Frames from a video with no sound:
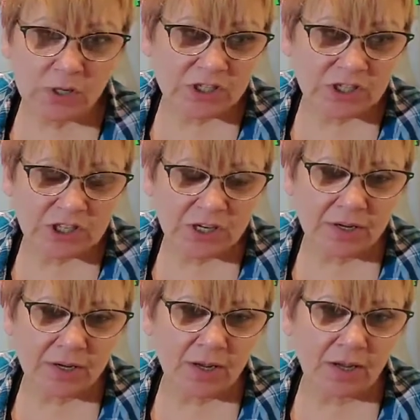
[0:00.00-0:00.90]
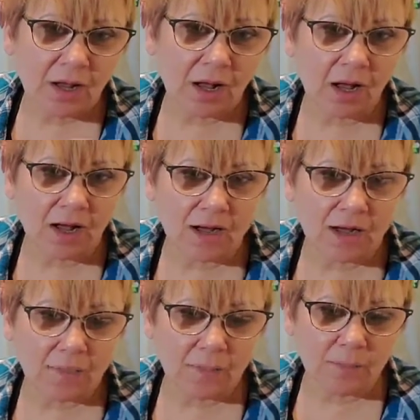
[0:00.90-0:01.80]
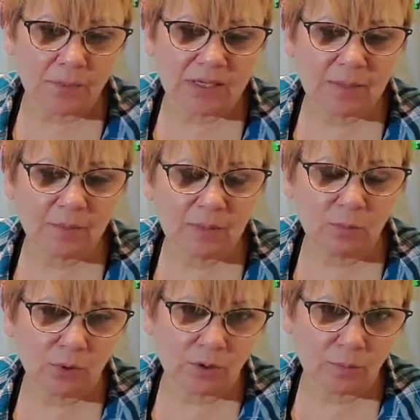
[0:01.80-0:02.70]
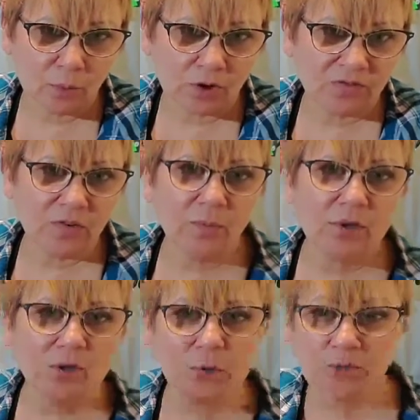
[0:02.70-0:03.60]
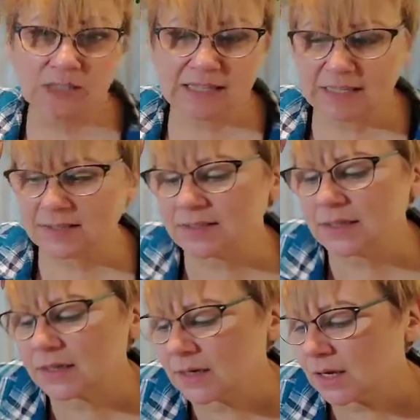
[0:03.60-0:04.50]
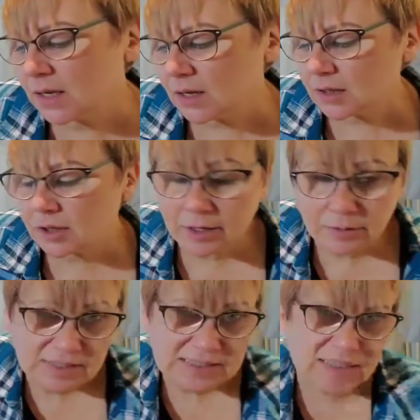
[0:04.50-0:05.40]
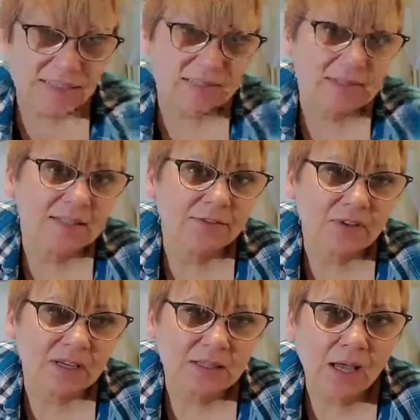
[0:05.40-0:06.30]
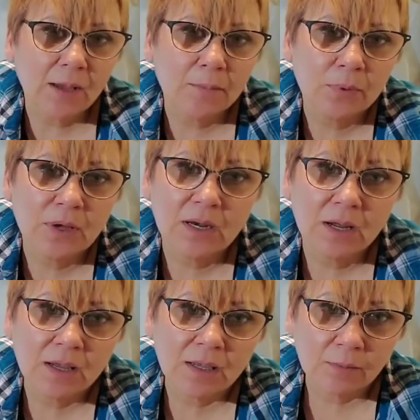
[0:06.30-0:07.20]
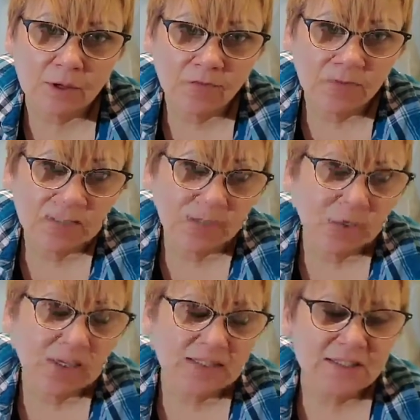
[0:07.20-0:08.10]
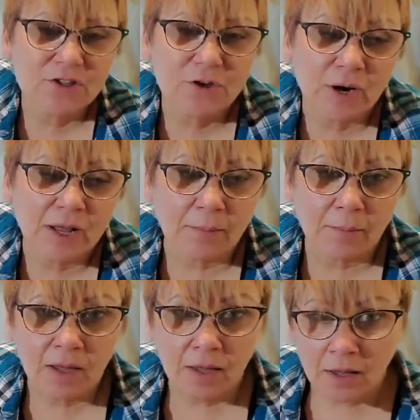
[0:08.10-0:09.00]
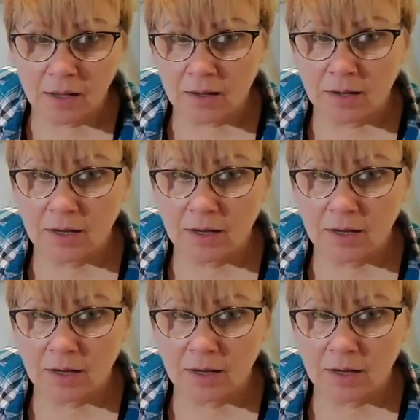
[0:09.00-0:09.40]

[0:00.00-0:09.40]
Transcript: which I am becoming more and more familiar with links and allowances and stuff like that, but I am on Facebook, Instagram,